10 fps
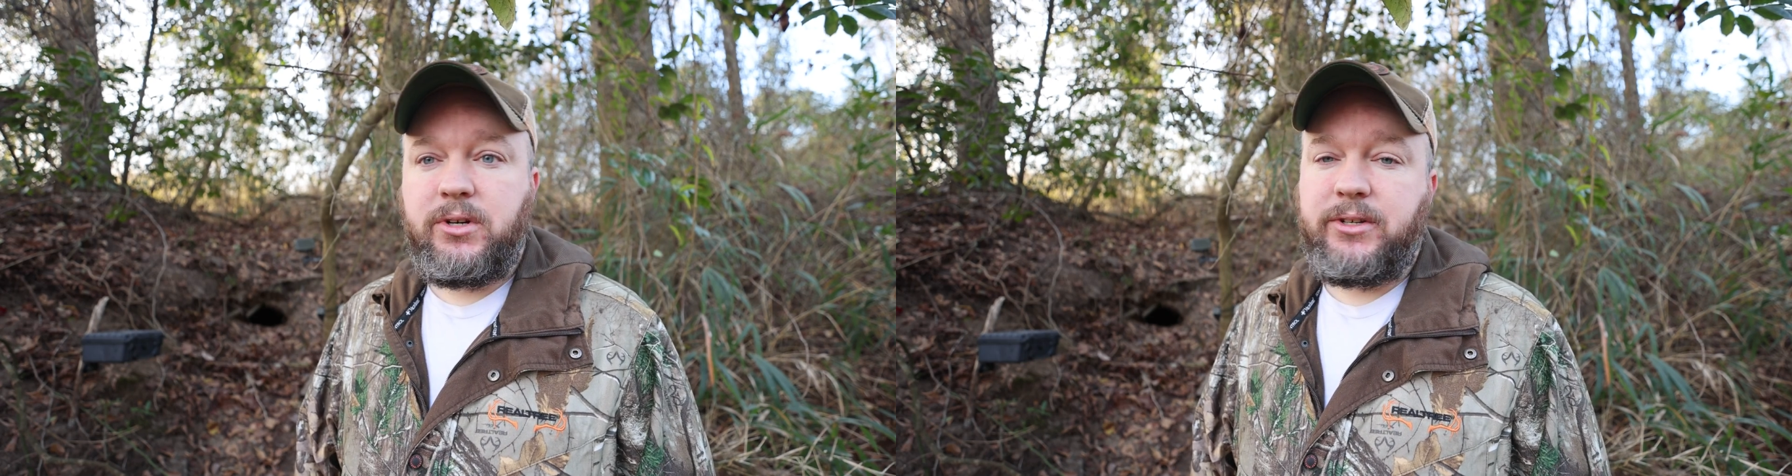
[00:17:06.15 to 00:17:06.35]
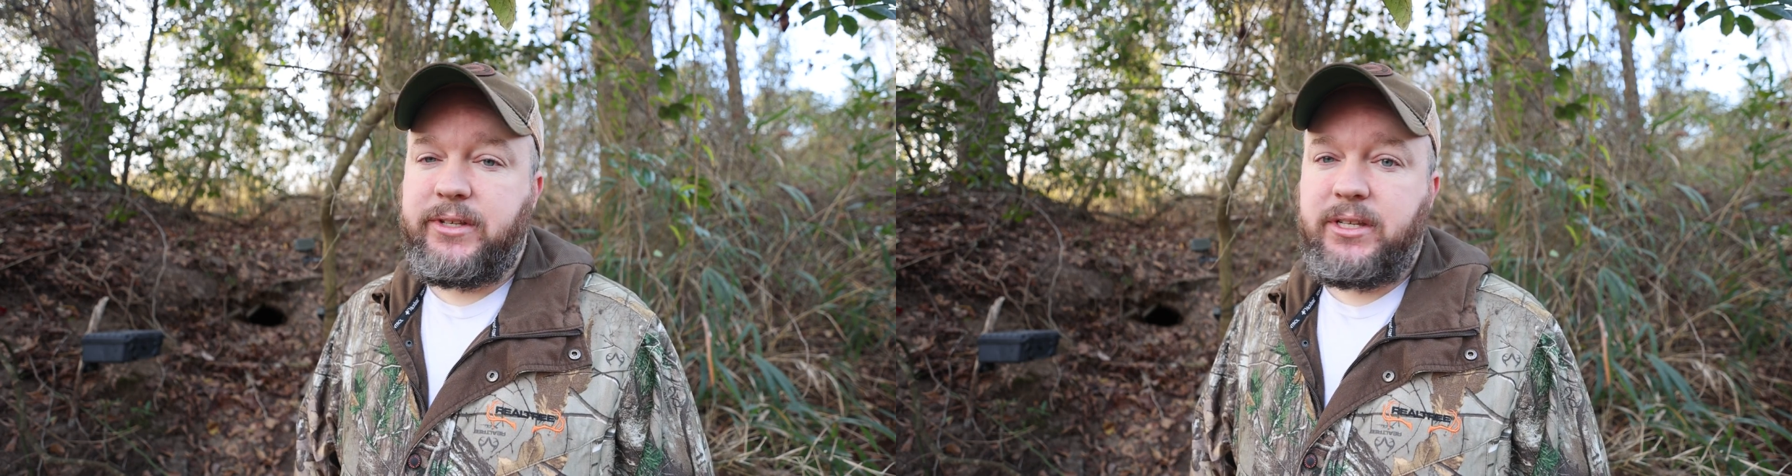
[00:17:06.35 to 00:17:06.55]

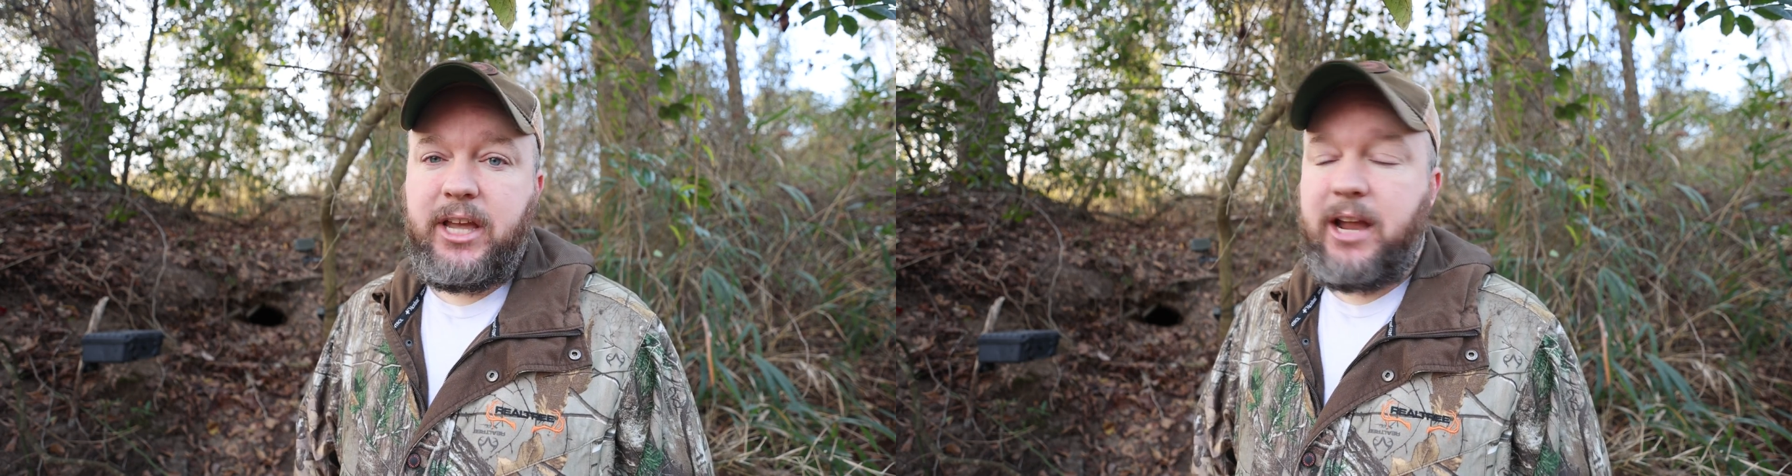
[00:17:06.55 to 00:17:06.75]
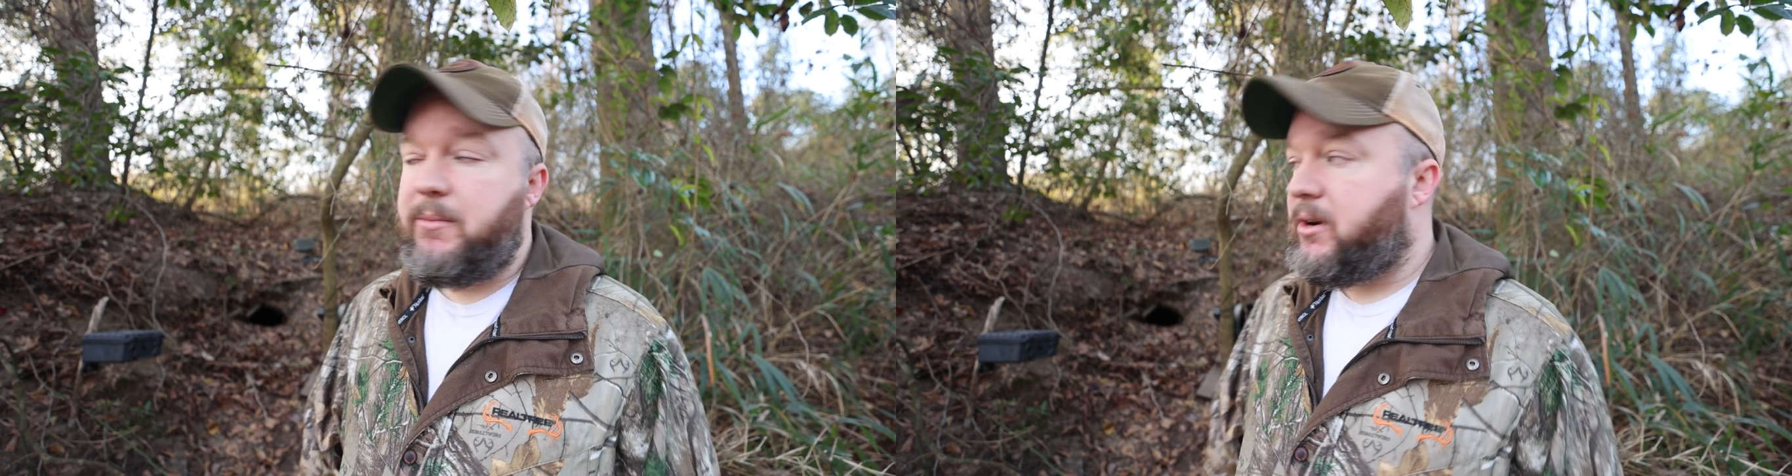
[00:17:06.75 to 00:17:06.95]
because this
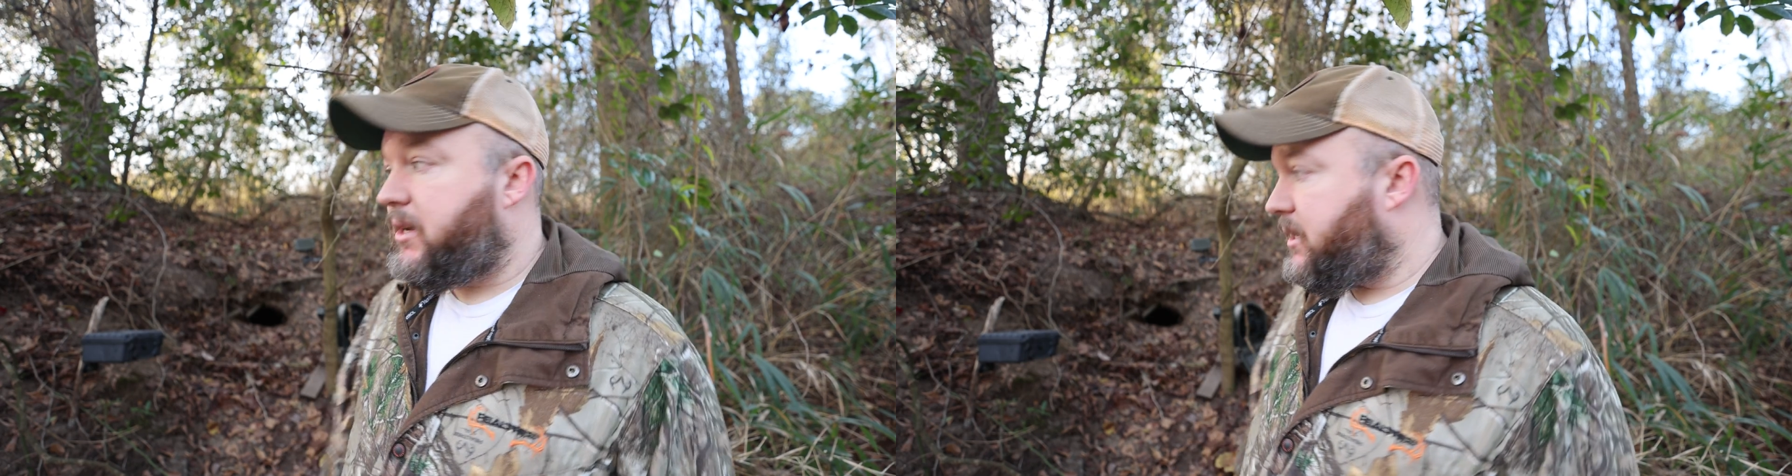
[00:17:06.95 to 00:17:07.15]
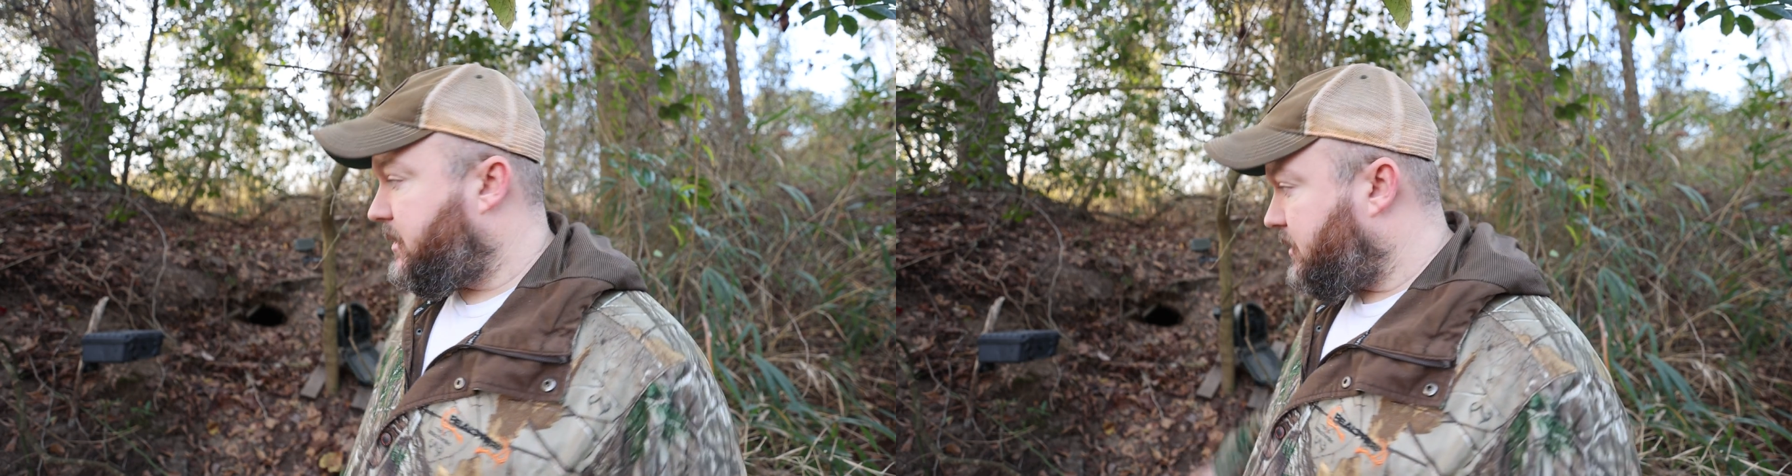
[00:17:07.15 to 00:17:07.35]
camera
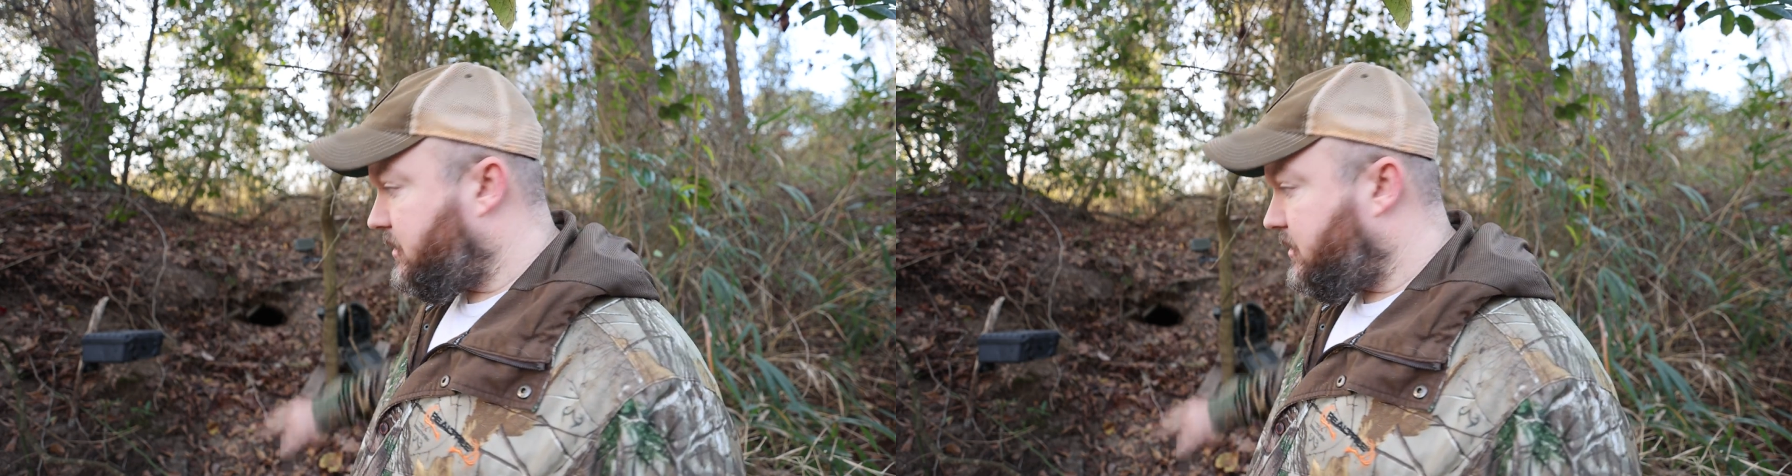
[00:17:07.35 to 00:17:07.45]
is